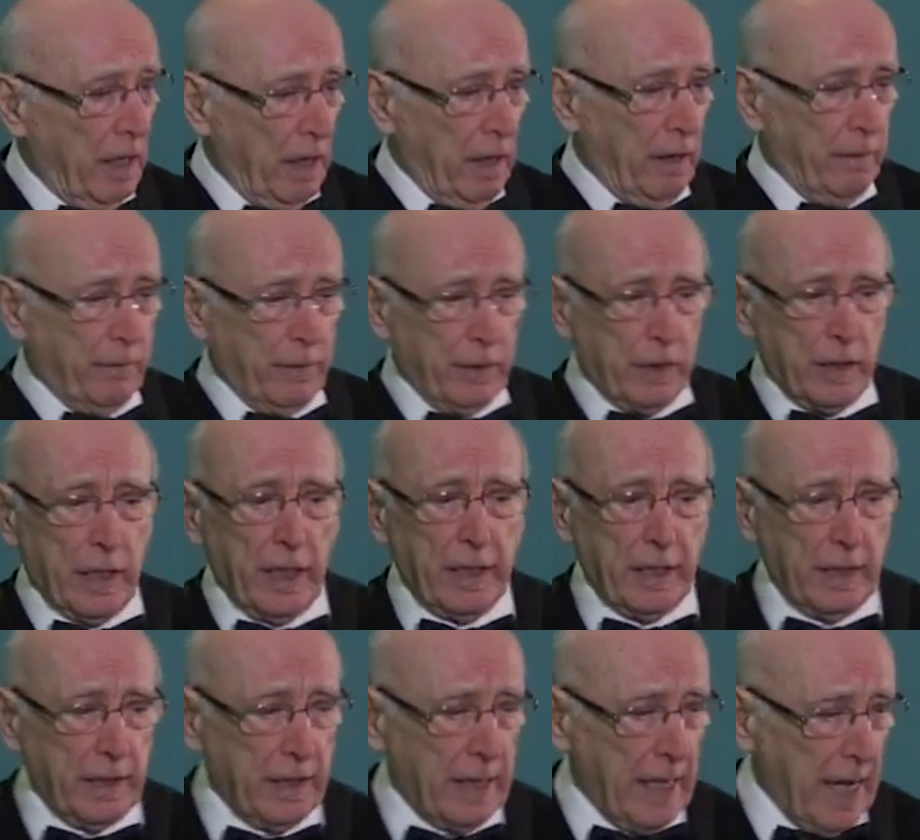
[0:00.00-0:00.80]
If there's
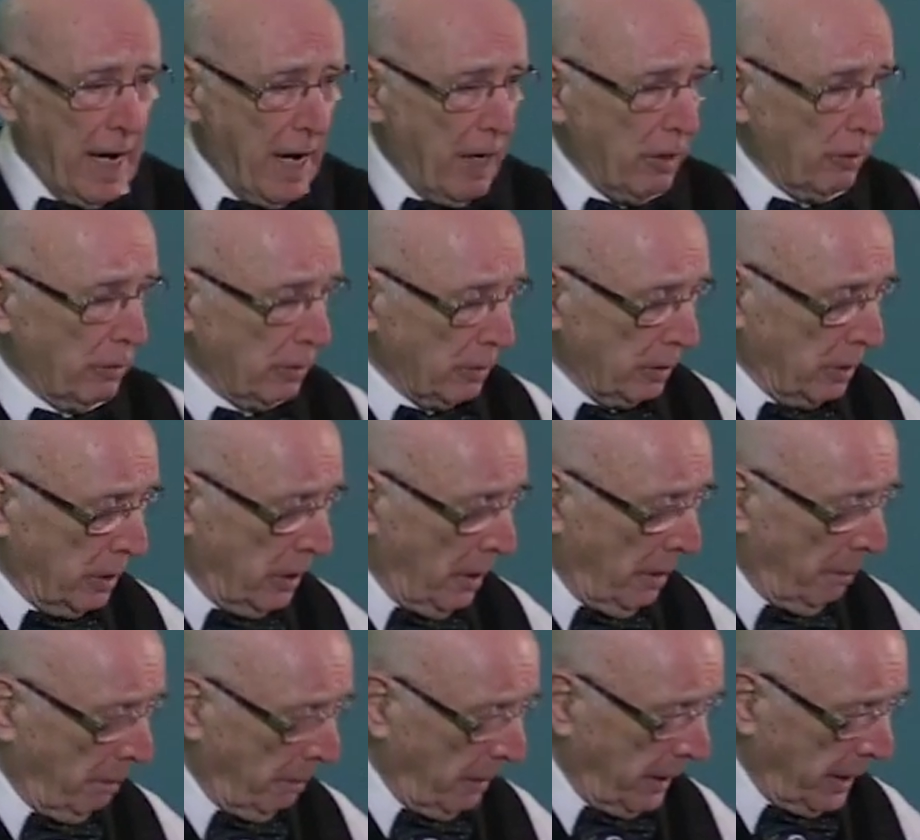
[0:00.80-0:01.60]
any
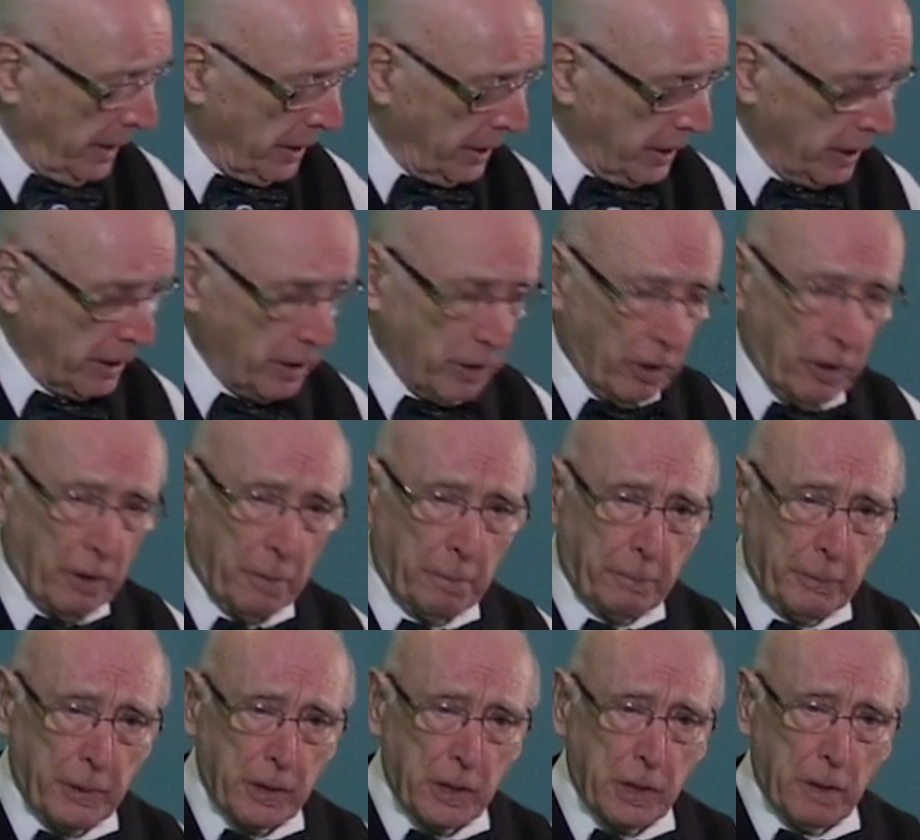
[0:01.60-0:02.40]
doubt, place it on a
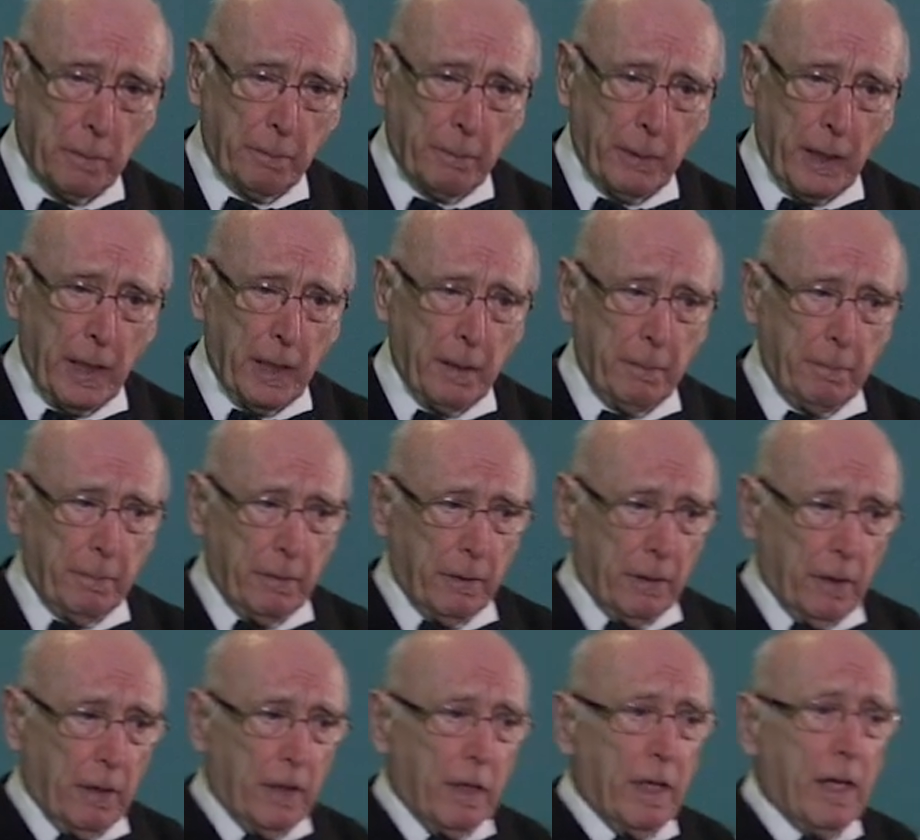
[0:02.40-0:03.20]
piece of paper.
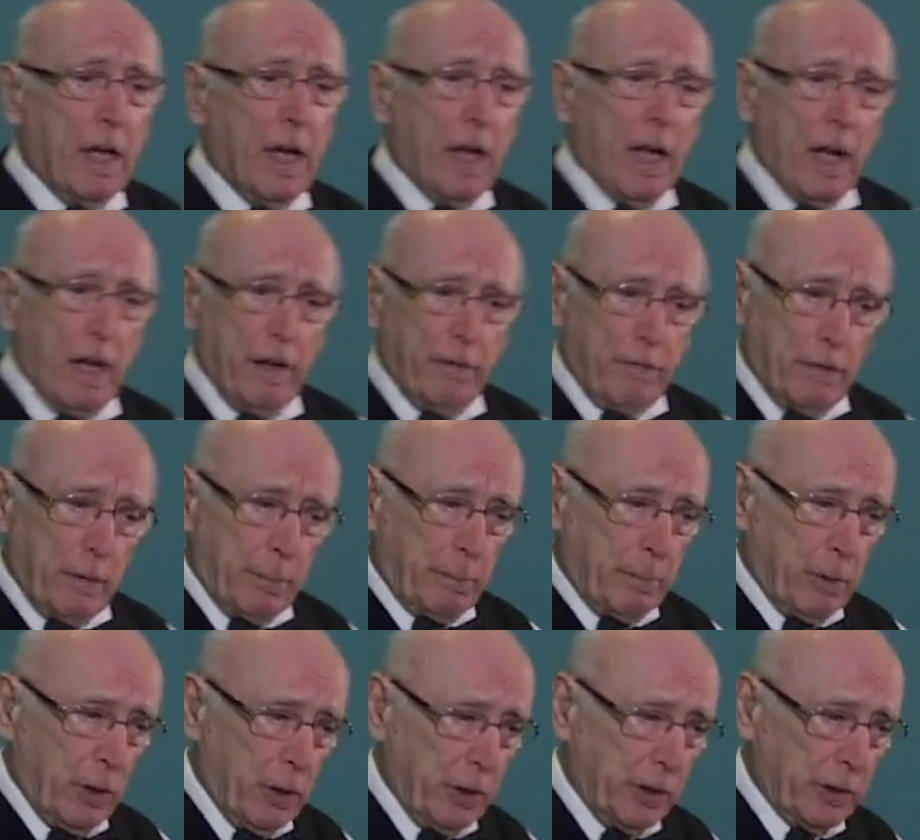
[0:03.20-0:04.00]
If
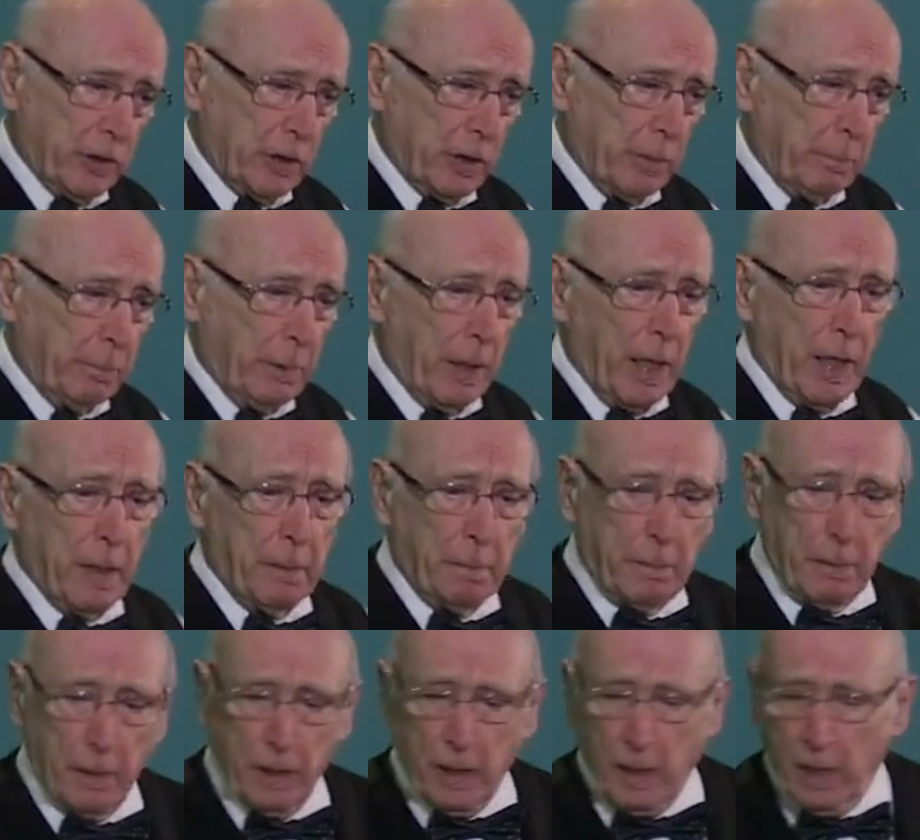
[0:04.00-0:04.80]
it burns the
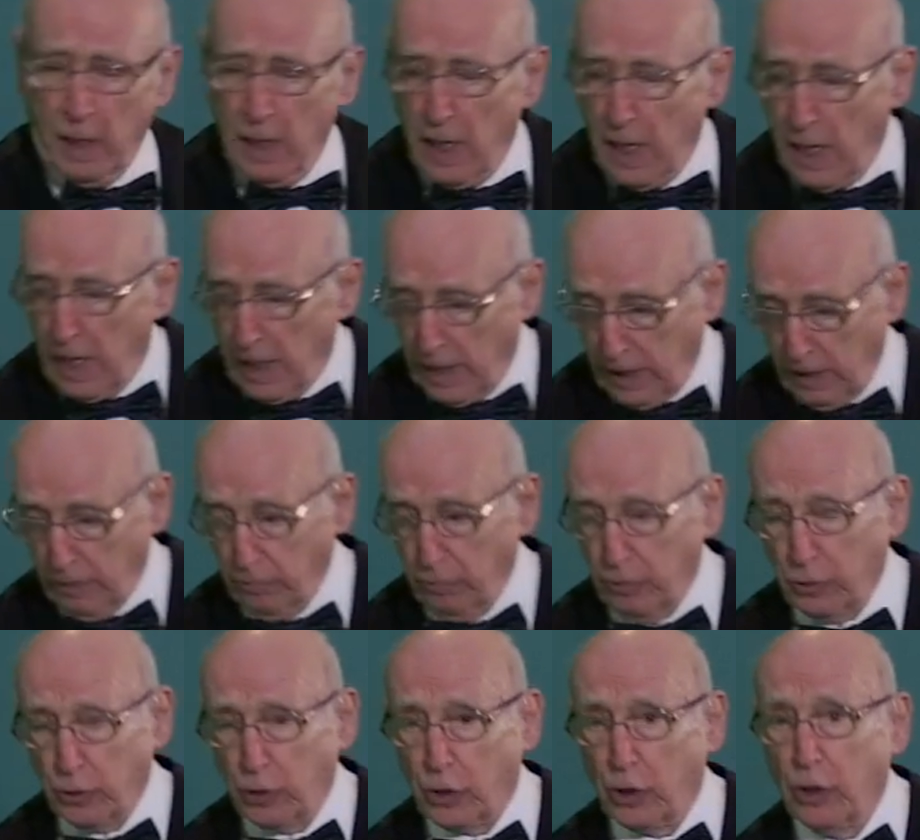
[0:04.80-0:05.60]
paper, it
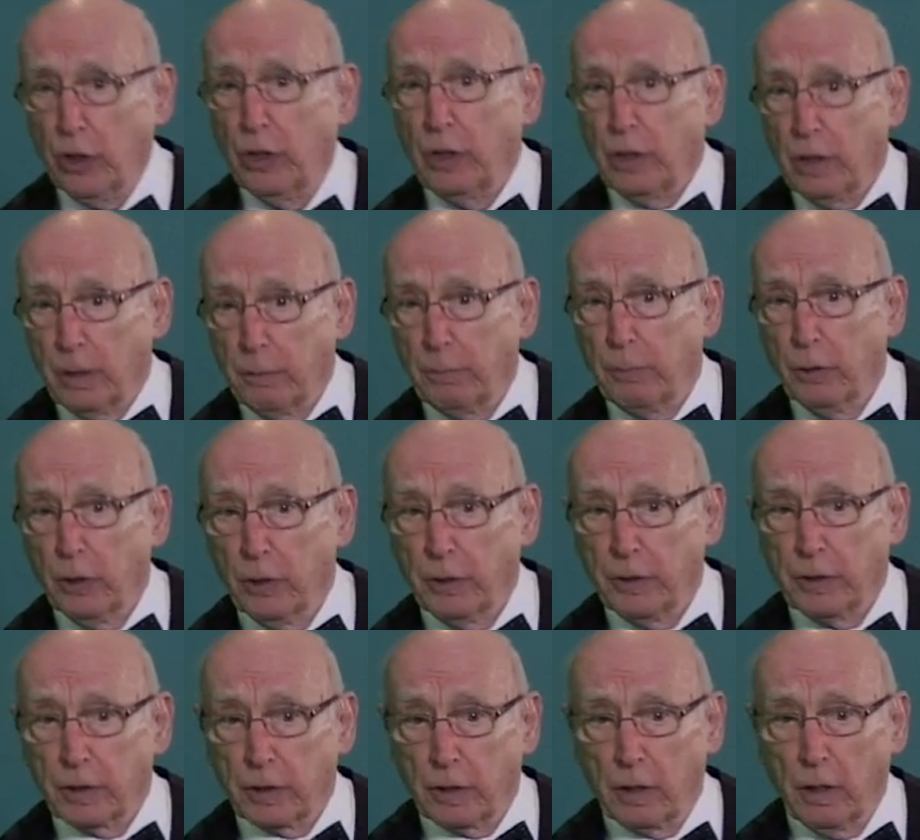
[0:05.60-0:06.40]
will certainly
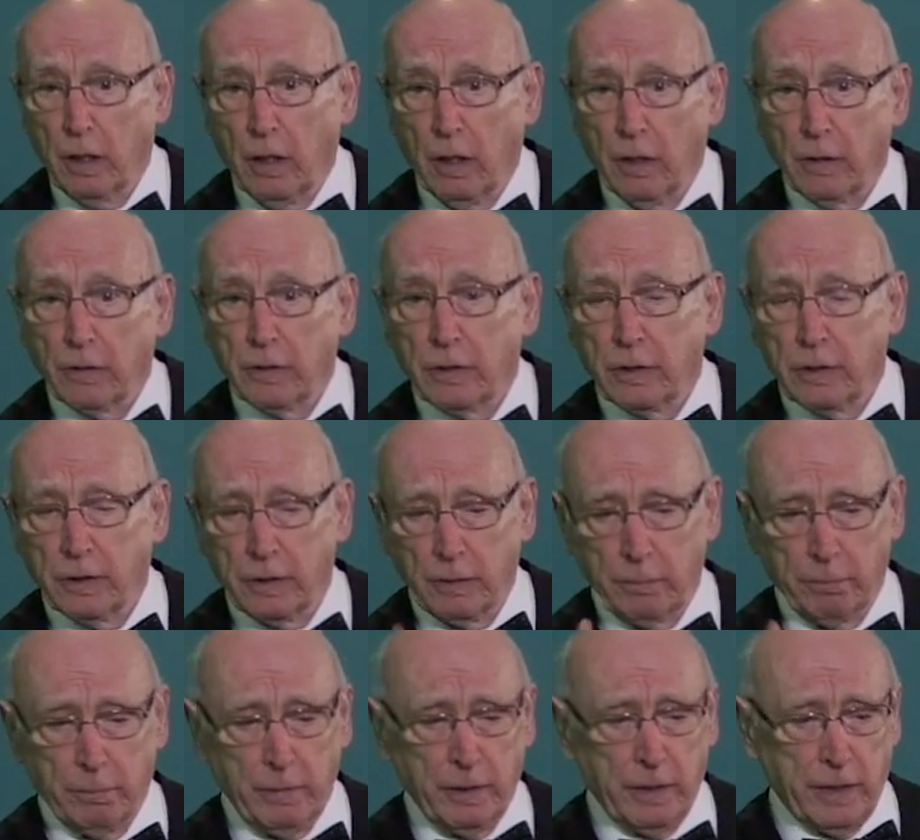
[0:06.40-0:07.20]
burn the cloth.
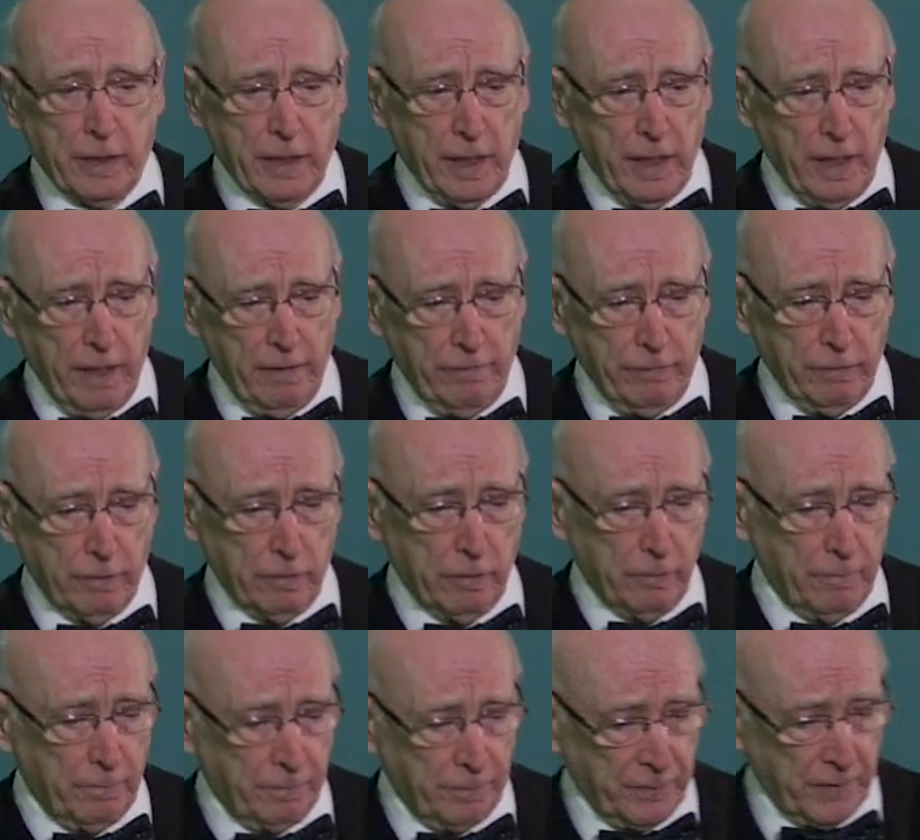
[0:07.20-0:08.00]
Be careful.